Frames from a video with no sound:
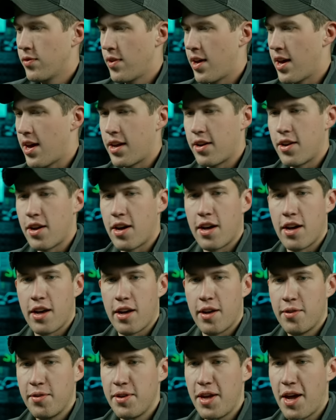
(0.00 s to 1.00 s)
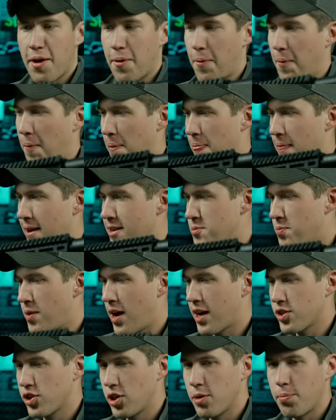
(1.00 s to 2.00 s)
and uh, yeah, that's
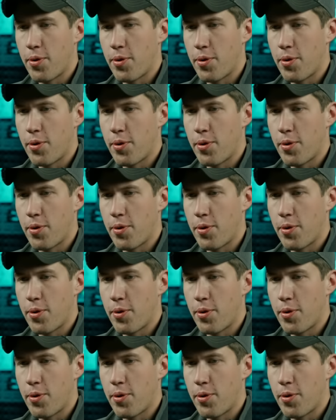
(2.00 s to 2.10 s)
actually